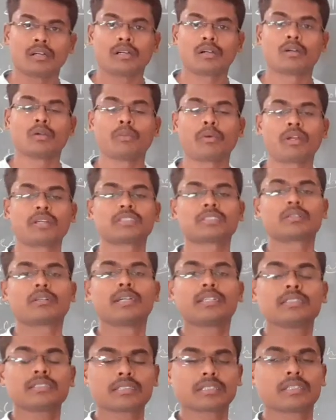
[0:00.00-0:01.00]
Good morning,
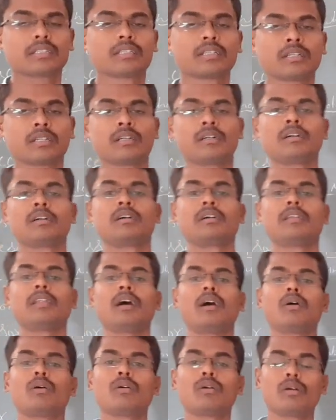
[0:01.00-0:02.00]
students.
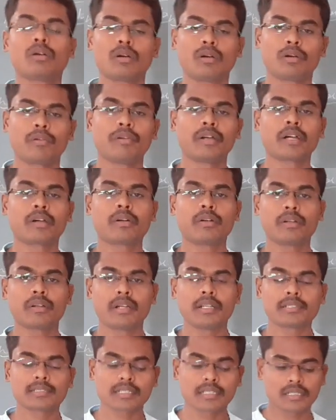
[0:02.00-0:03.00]
Now we are going to
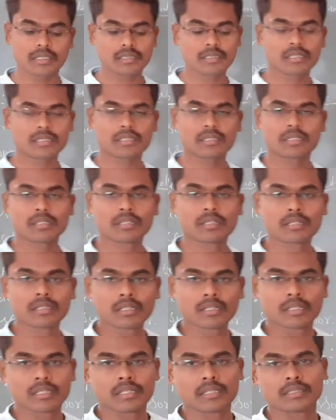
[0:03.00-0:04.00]
discuss
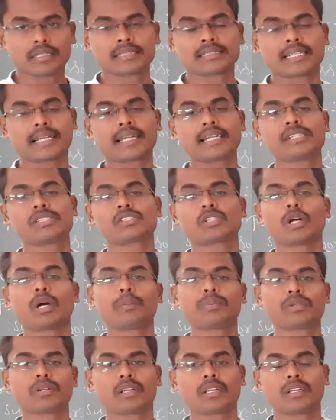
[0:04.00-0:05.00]
the second
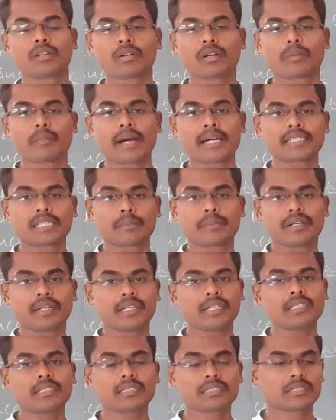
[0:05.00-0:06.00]
chapter in your
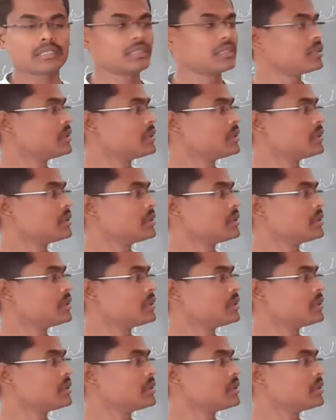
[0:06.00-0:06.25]
mathematics,